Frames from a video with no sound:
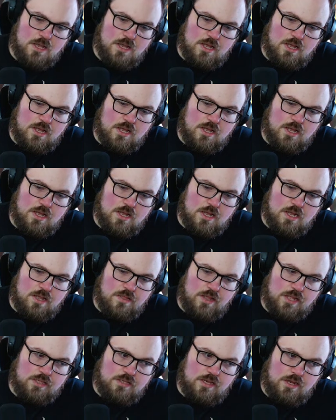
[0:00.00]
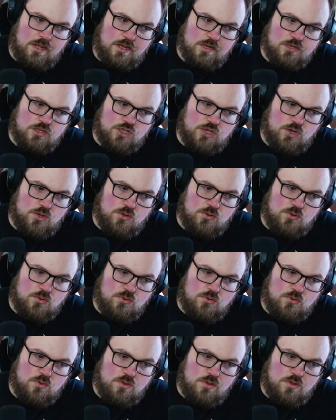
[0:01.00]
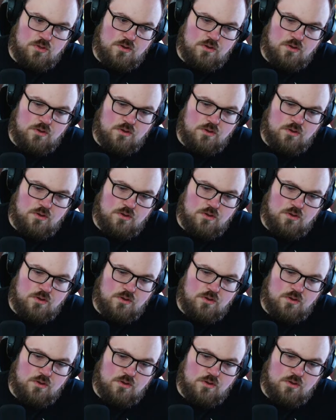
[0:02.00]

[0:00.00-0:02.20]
Uh, that's an issue.